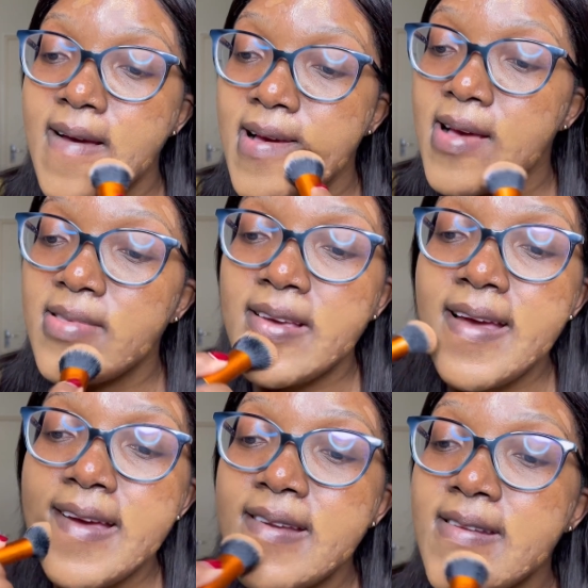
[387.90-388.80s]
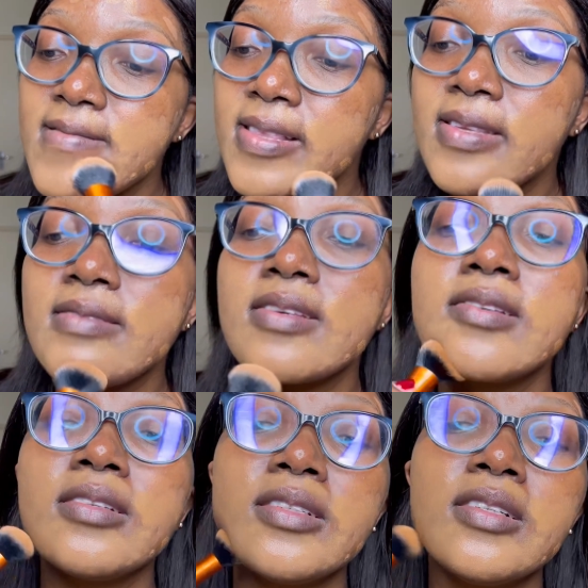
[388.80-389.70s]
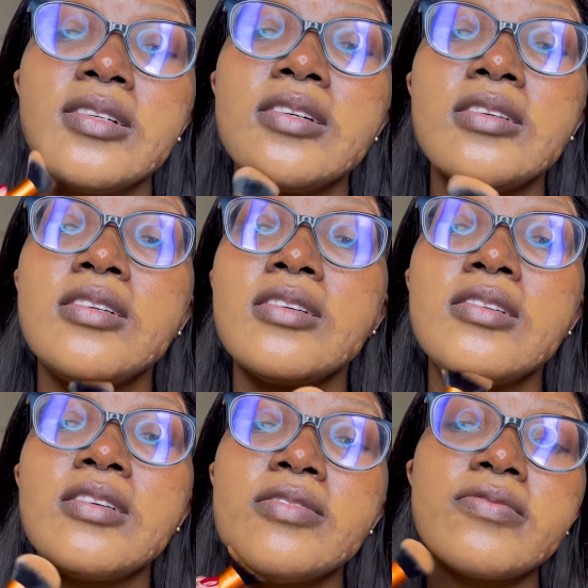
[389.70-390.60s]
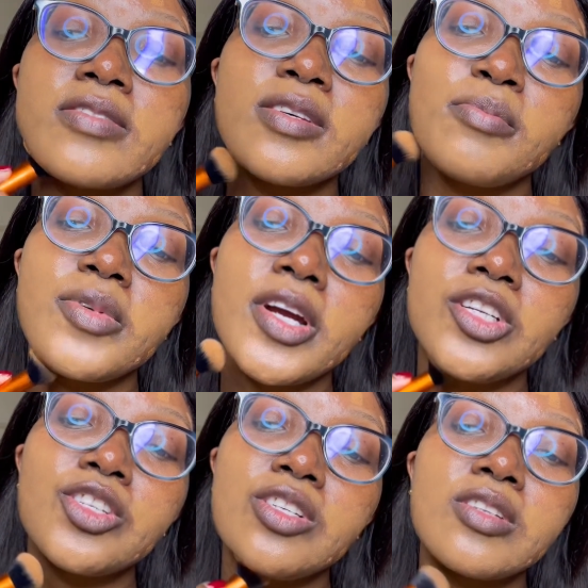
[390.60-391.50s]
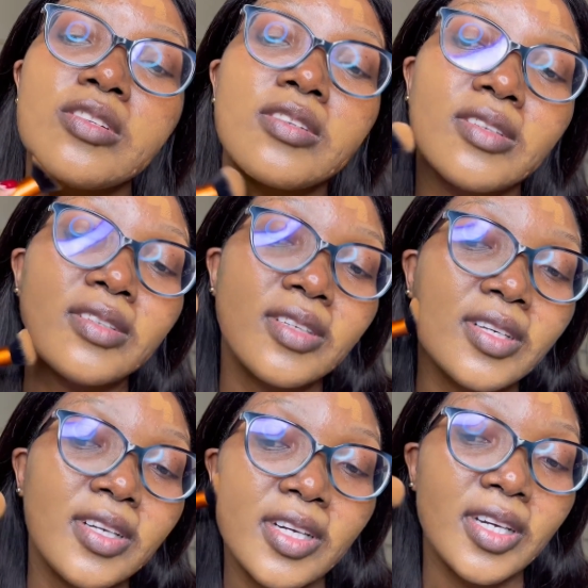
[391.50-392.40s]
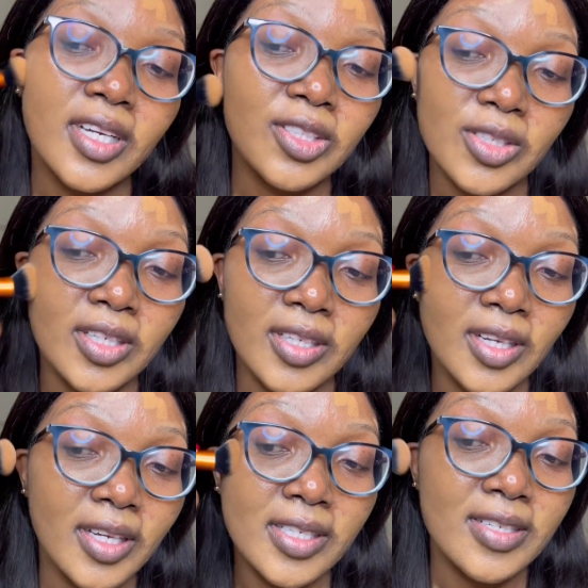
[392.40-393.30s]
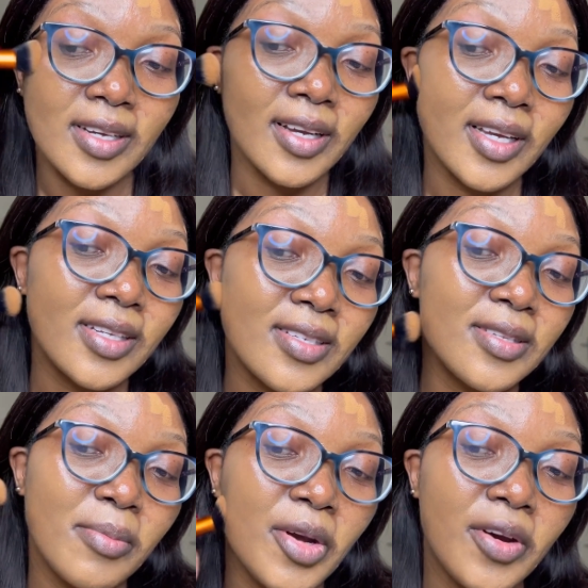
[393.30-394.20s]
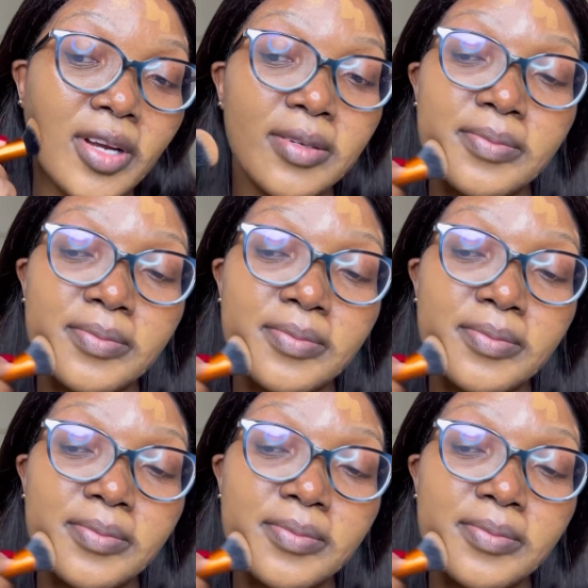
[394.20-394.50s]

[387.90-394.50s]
and the handles of the brush actually hit against the mirror.